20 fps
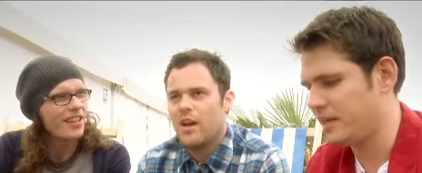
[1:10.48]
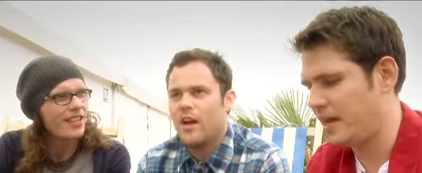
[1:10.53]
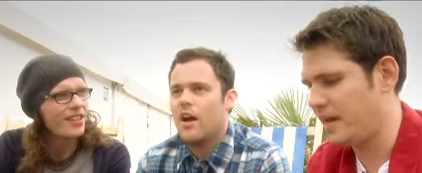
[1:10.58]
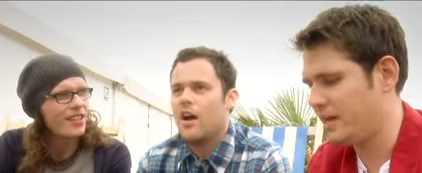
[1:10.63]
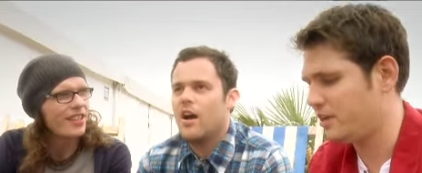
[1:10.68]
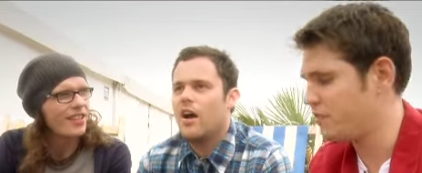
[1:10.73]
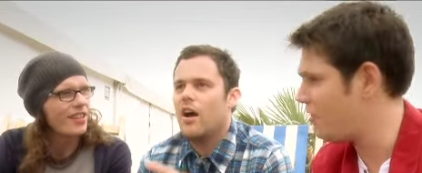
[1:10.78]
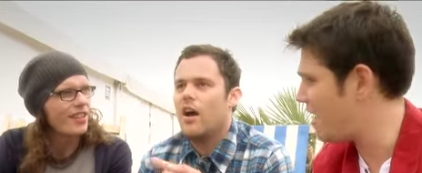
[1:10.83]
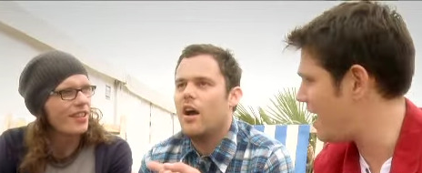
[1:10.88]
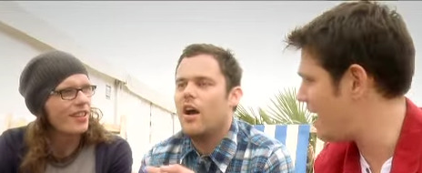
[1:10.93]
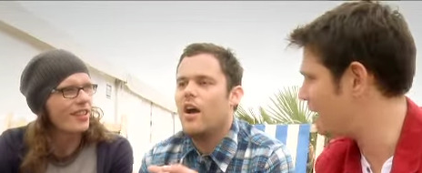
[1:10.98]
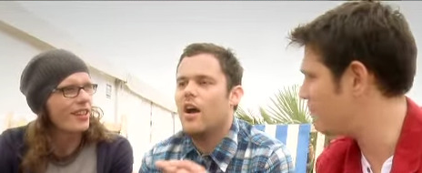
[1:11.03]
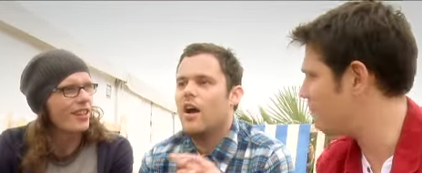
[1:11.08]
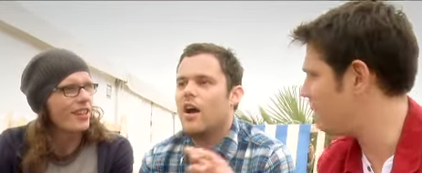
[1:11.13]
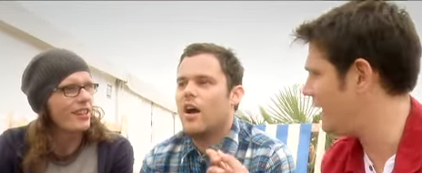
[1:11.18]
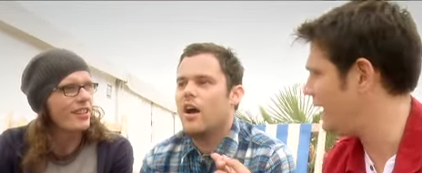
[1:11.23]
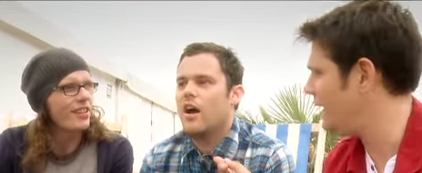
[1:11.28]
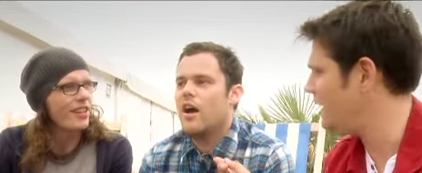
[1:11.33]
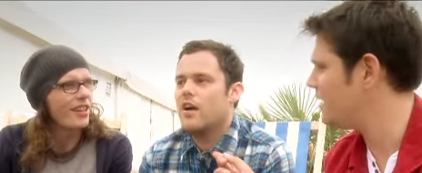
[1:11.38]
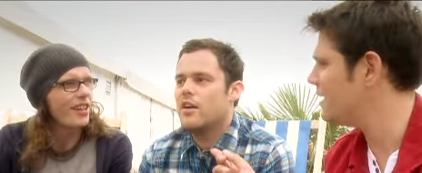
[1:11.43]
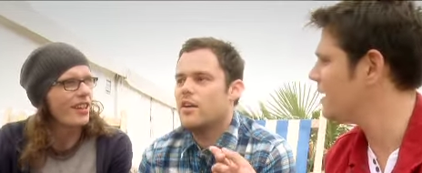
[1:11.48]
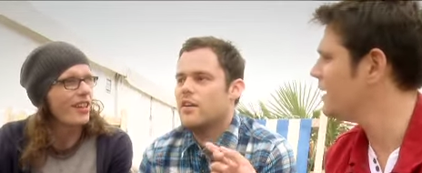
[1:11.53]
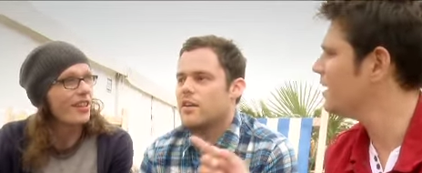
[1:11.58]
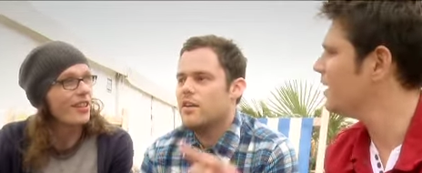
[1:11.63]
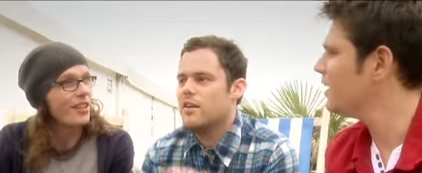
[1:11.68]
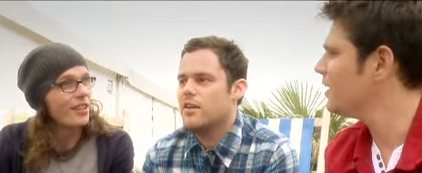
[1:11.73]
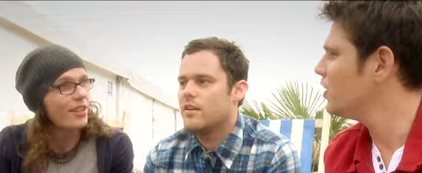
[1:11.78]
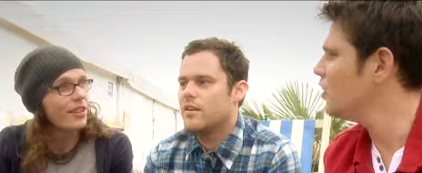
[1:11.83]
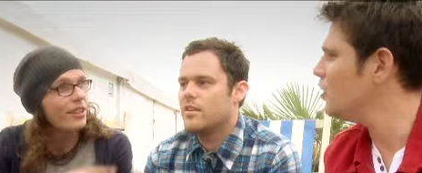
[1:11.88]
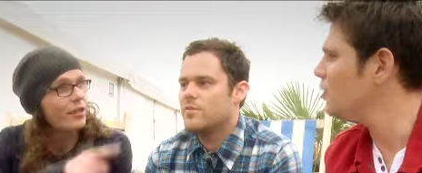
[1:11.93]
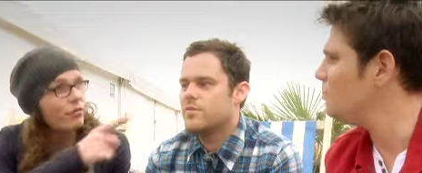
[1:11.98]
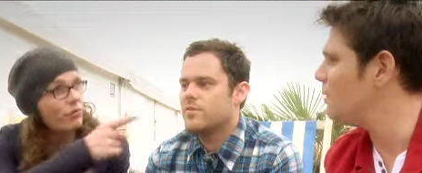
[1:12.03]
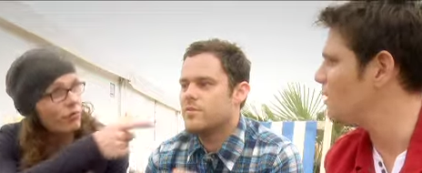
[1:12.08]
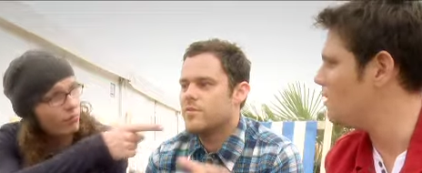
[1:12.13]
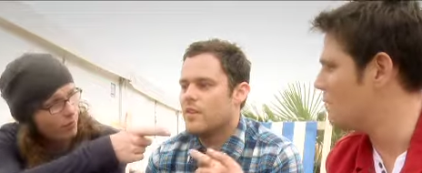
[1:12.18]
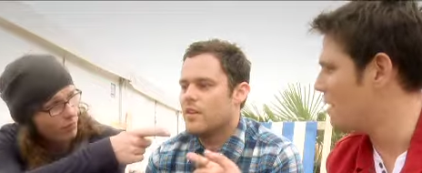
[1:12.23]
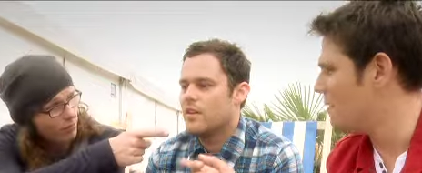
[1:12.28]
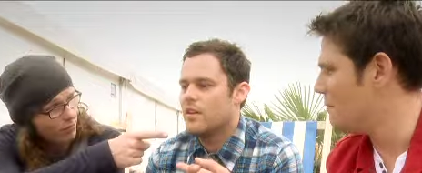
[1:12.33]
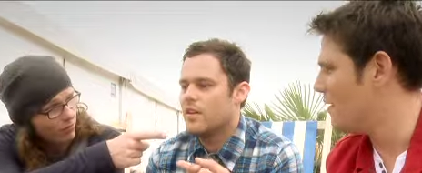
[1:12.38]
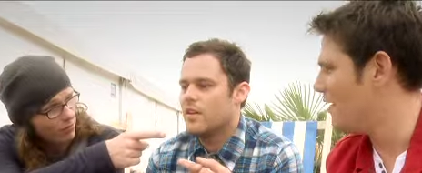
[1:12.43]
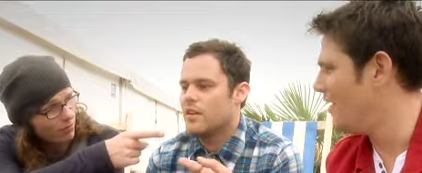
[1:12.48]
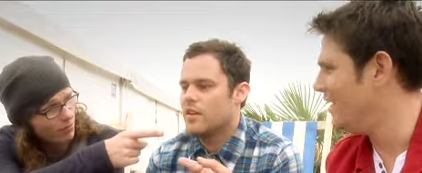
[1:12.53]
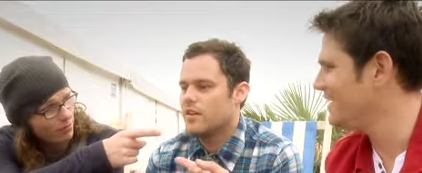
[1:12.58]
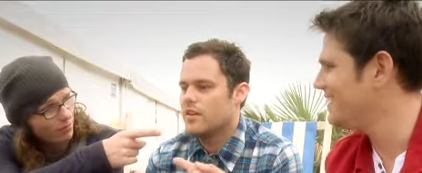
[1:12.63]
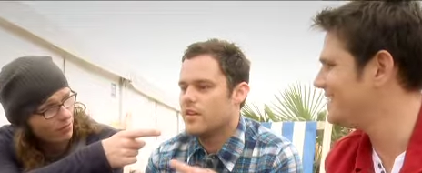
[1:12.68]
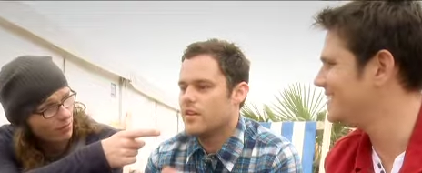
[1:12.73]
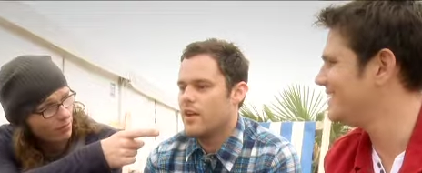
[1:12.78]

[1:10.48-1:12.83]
Speaker 1: today? Greg, uh, Pete, you blew my mind.